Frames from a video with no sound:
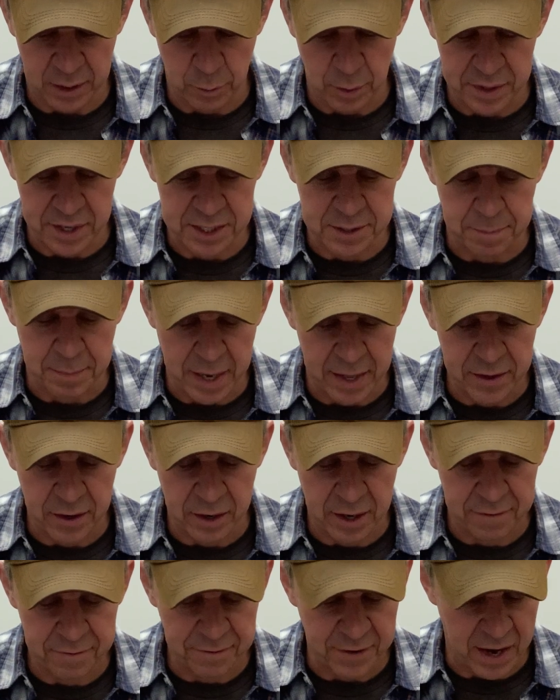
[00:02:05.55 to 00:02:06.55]
with his mother
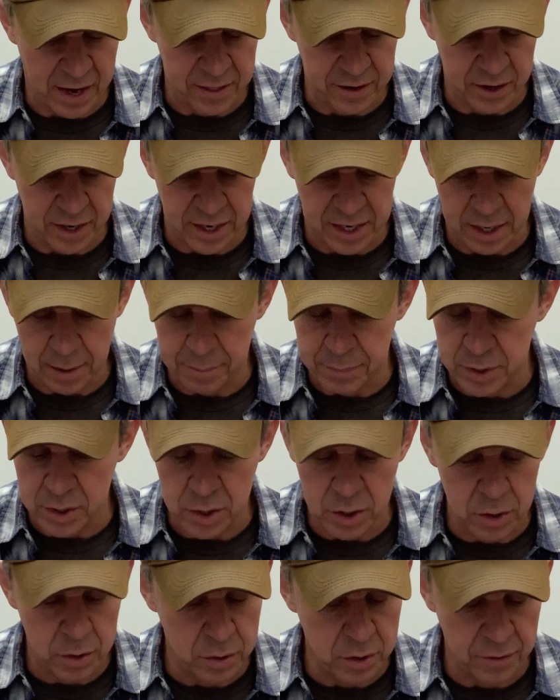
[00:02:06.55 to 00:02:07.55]
and father in a
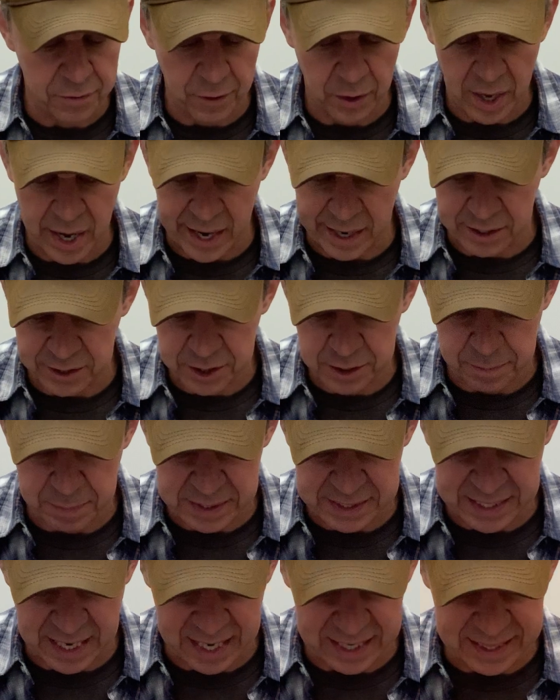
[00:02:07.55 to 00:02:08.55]
beautiful house
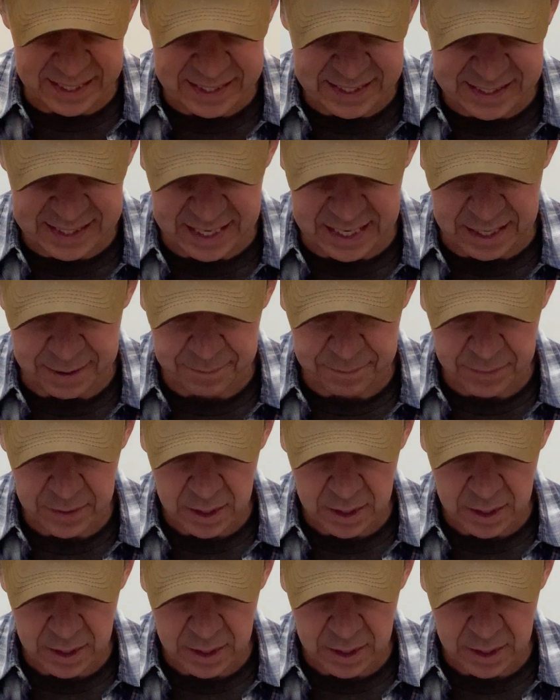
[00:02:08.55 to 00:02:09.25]
beside the sea.